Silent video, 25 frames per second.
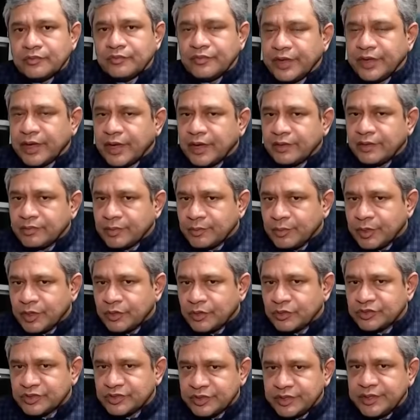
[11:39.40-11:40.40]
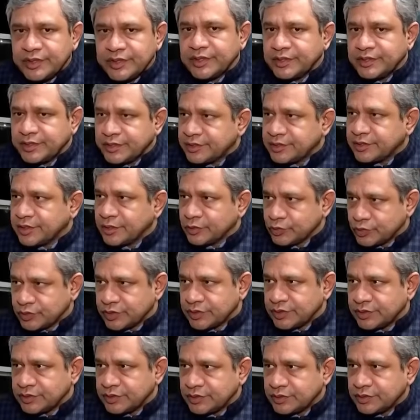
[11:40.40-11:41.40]
We have about
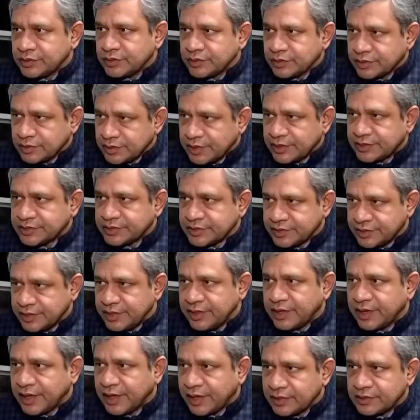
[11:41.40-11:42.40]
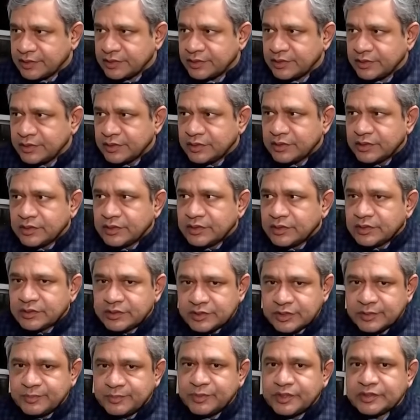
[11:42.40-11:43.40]
300,000, that's 3 lakh
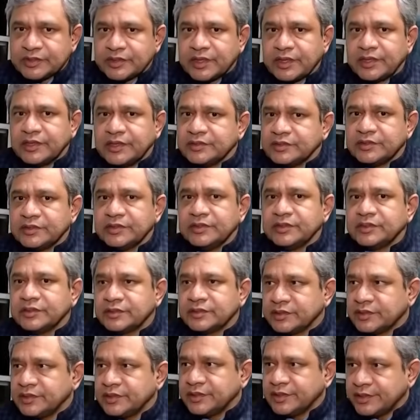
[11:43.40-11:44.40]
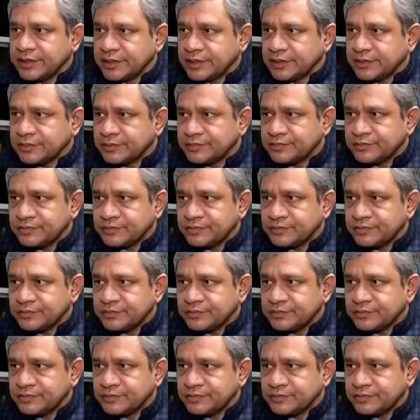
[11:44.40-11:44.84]
chip design engineers in India.